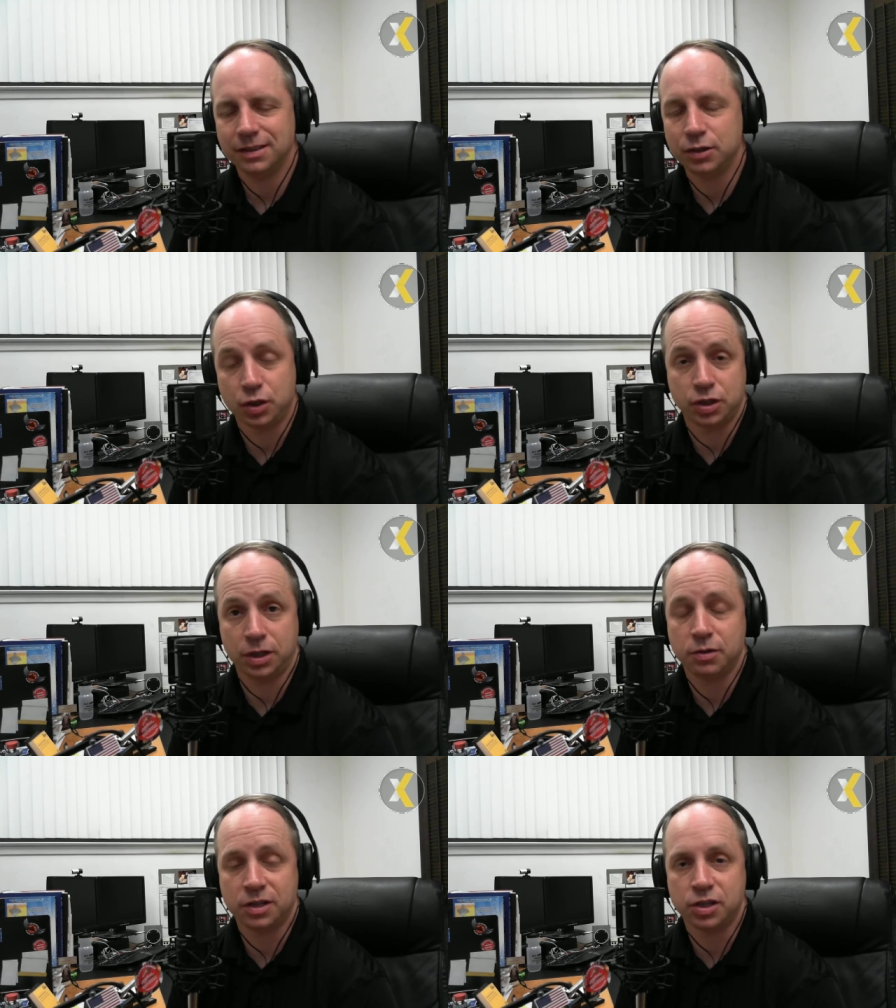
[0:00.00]
just
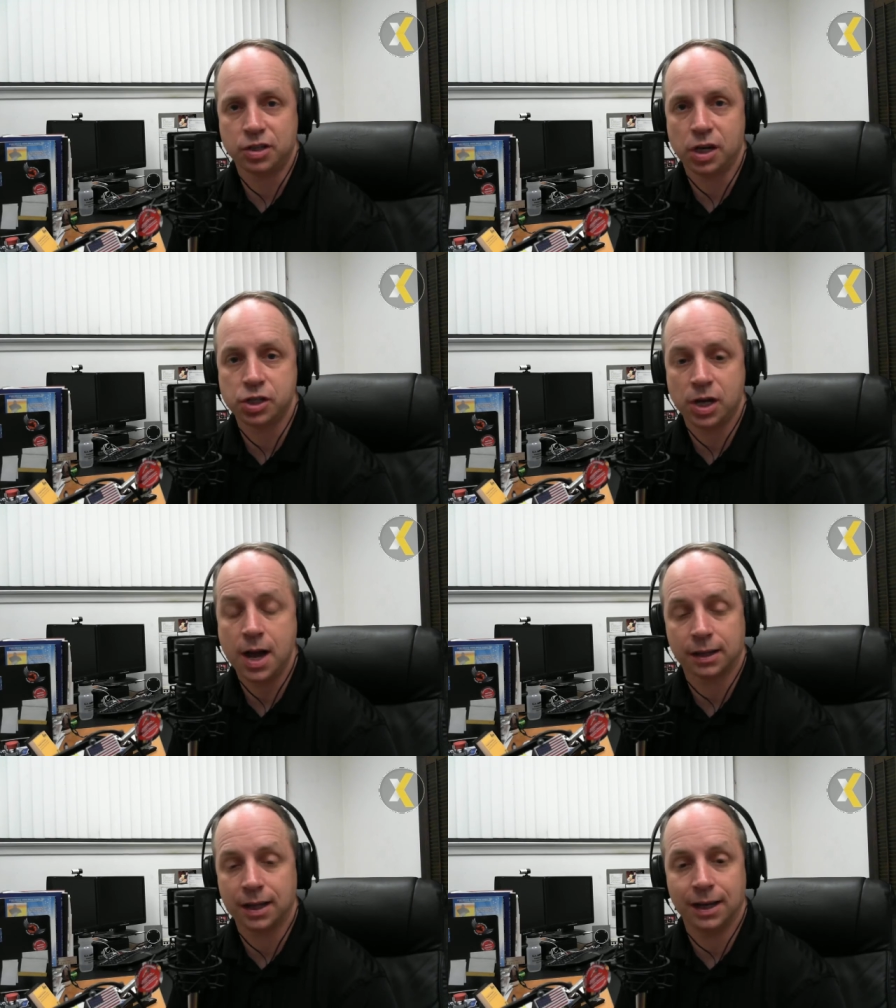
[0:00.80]
he was just sh-
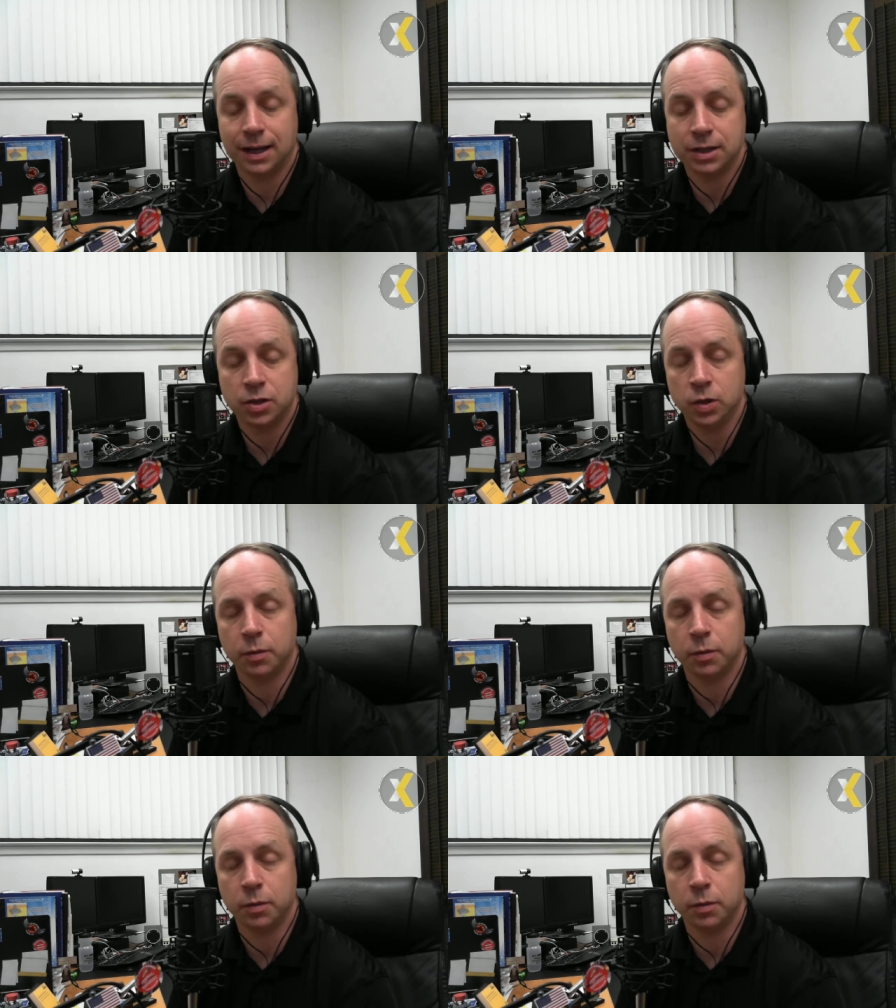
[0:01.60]
shocked and I and I told